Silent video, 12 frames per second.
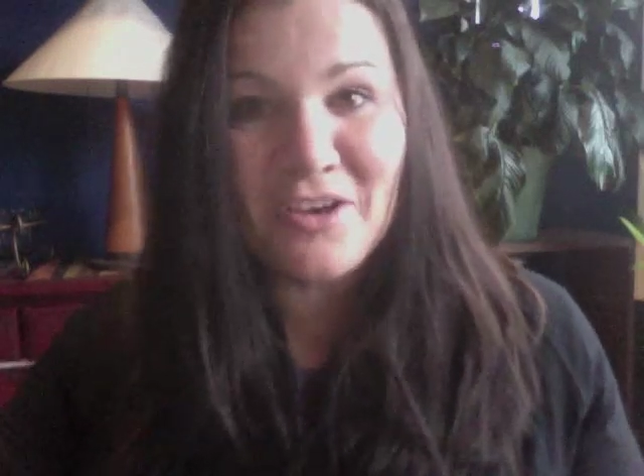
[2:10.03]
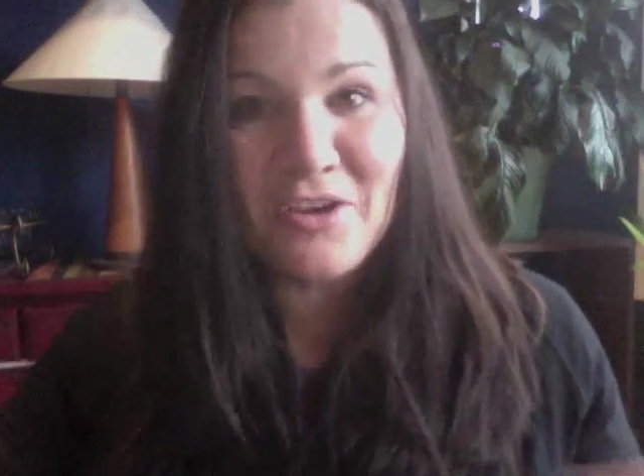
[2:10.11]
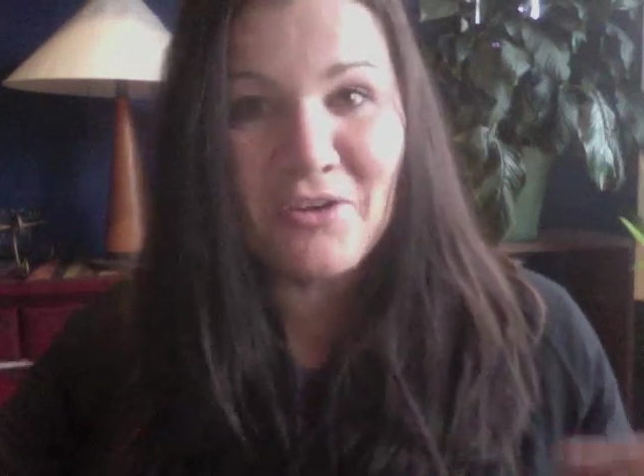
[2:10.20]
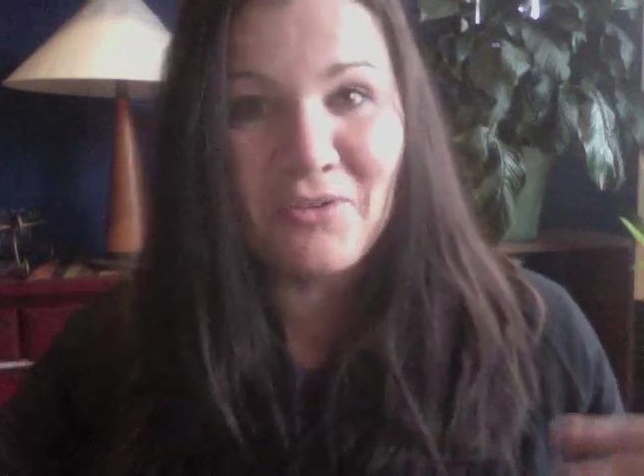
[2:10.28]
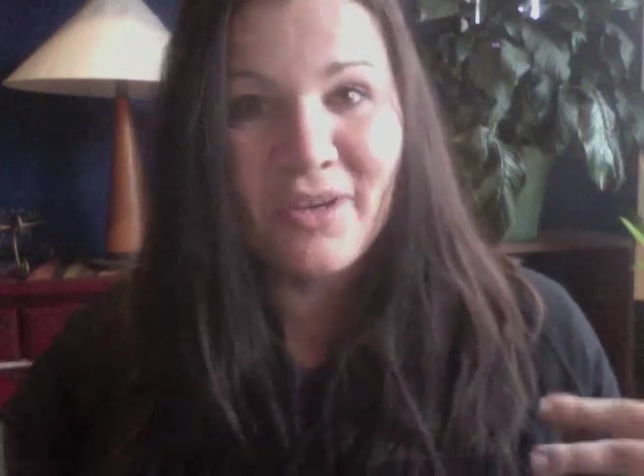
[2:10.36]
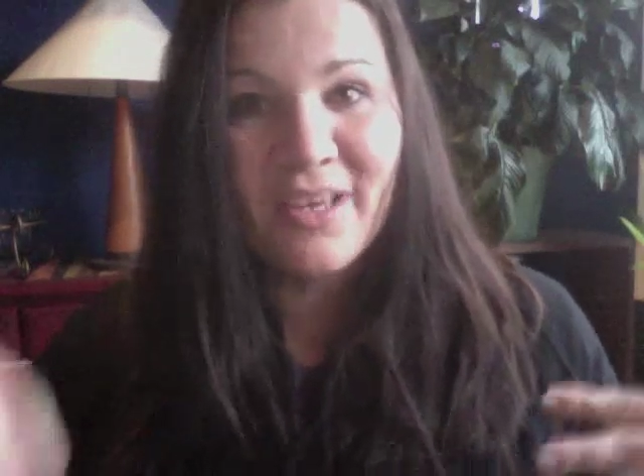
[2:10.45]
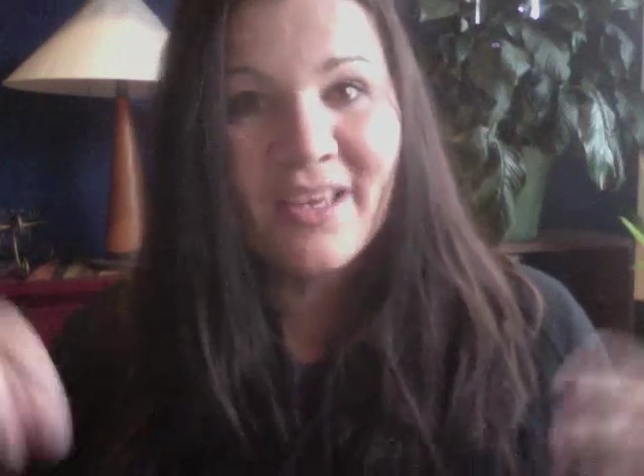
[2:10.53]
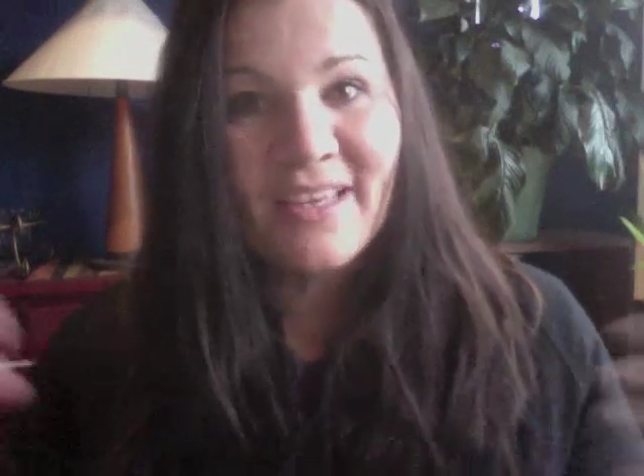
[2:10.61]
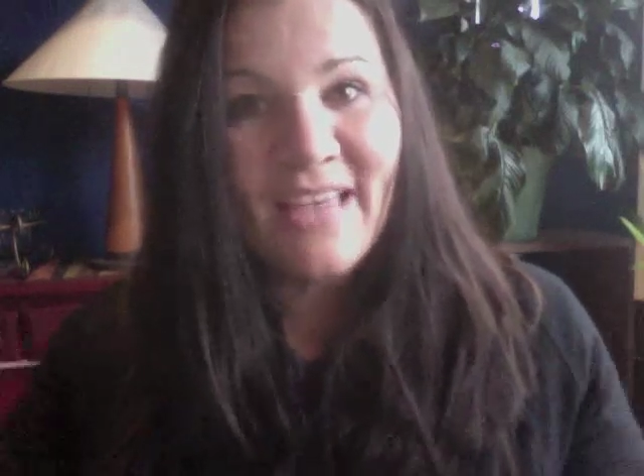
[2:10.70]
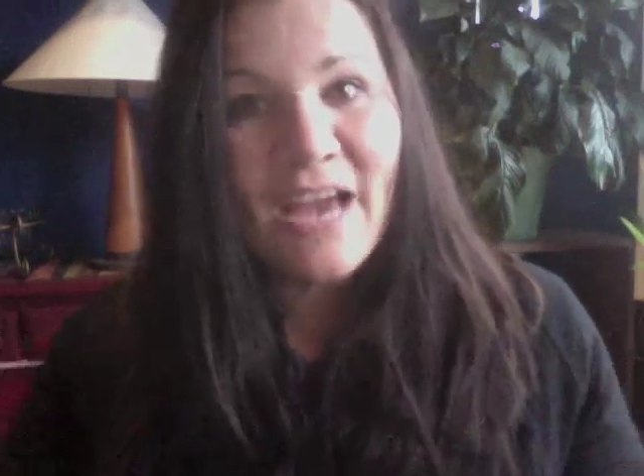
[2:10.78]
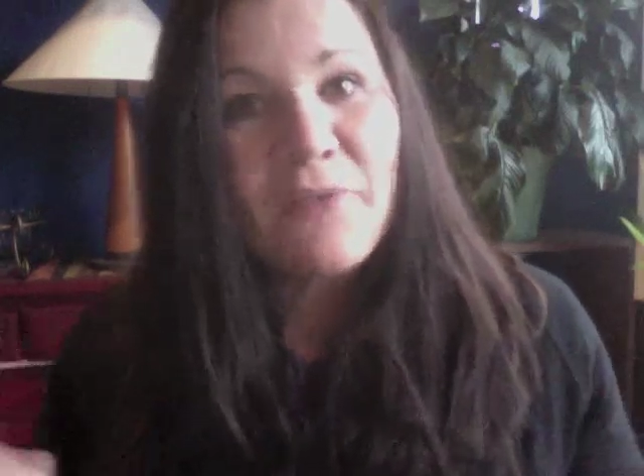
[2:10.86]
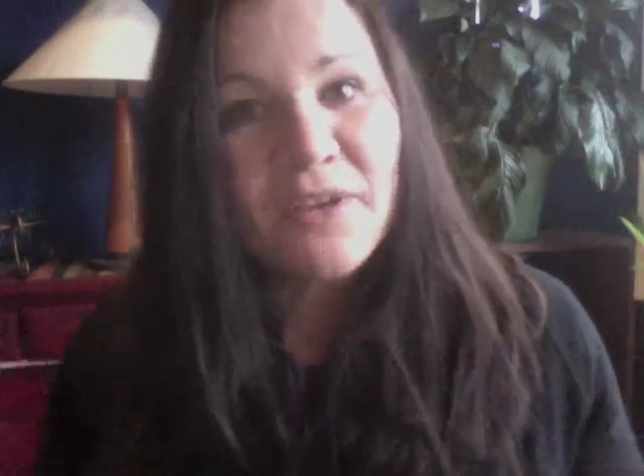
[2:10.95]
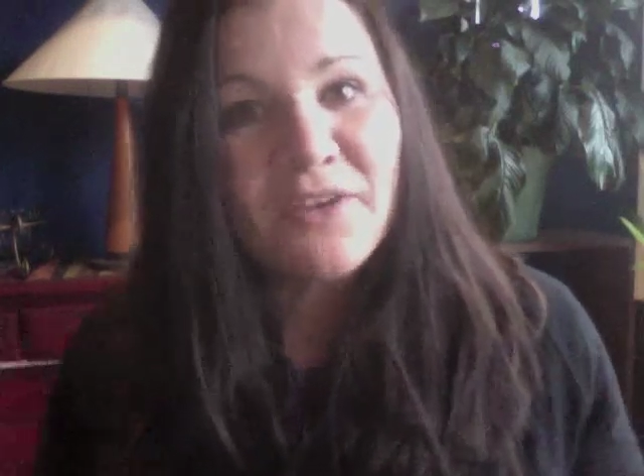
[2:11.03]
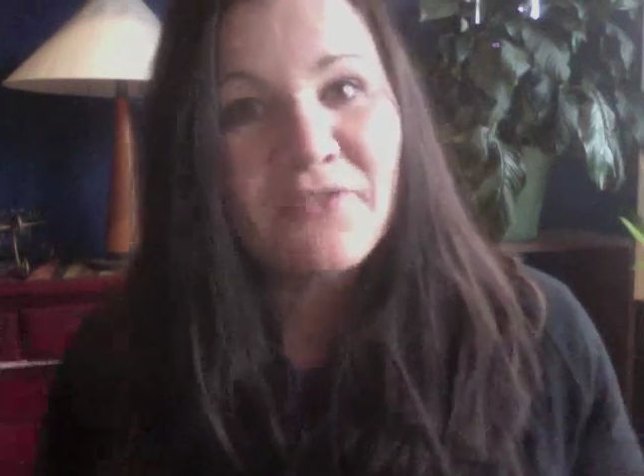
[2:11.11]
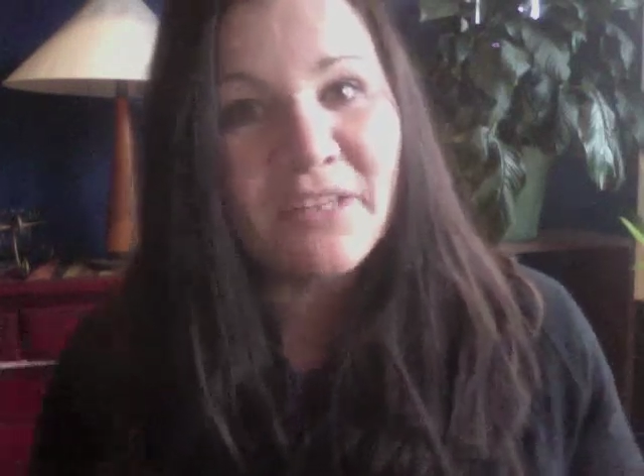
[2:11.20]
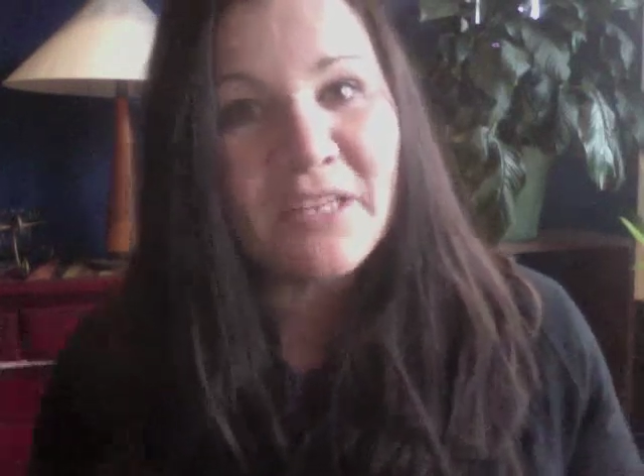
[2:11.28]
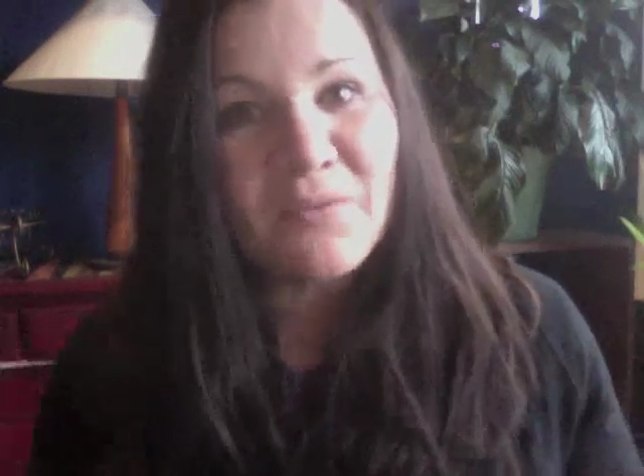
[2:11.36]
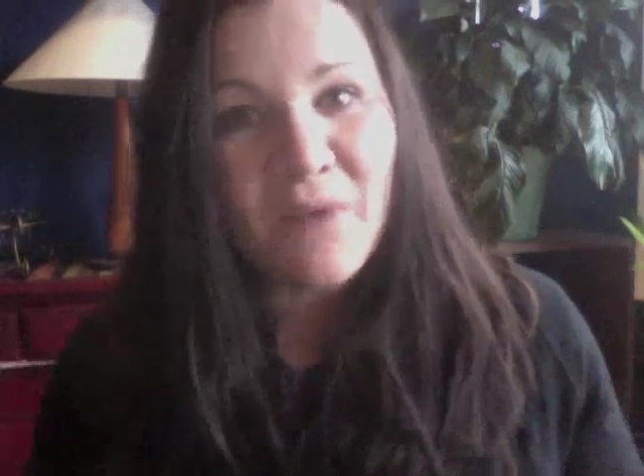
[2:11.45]
you get what you
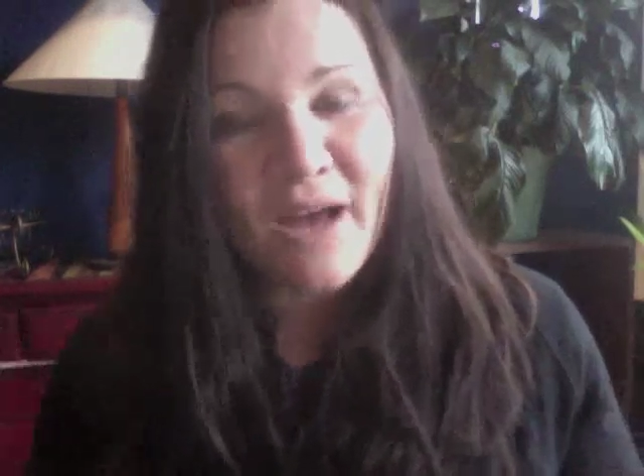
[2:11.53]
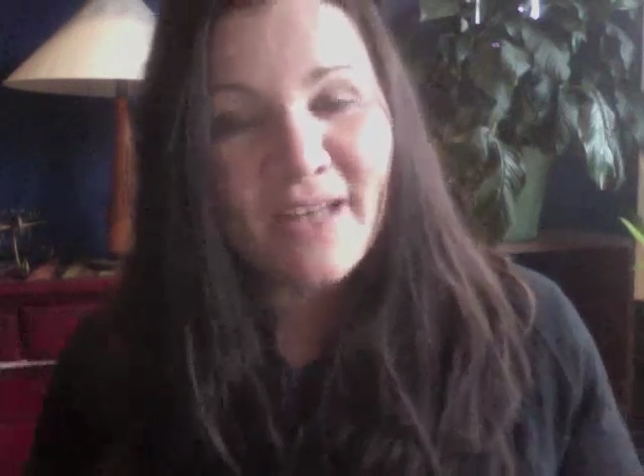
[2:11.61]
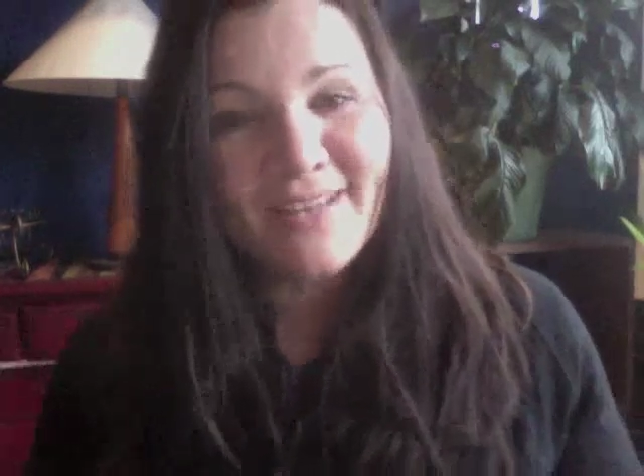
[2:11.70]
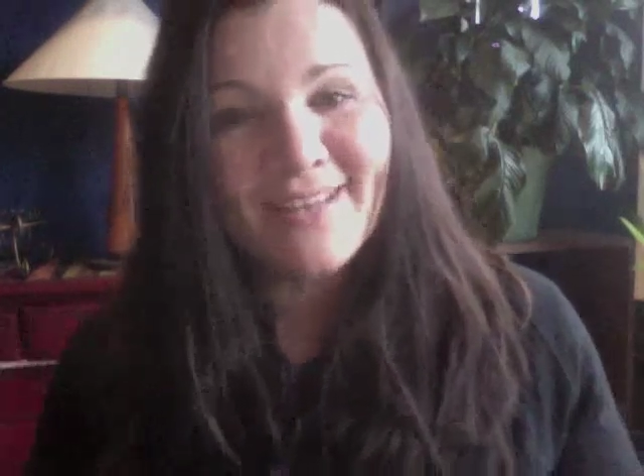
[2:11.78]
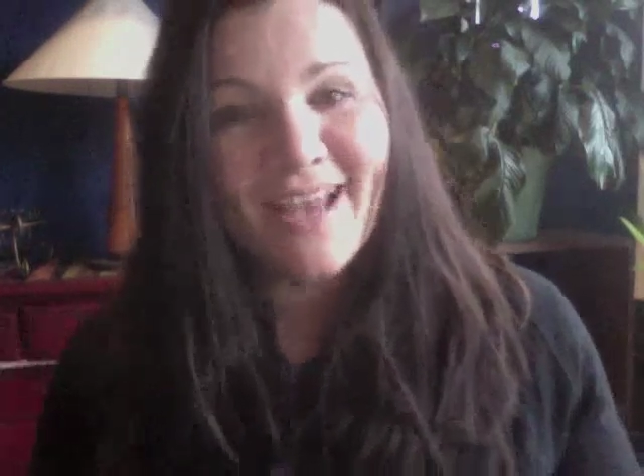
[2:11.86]
really wanted,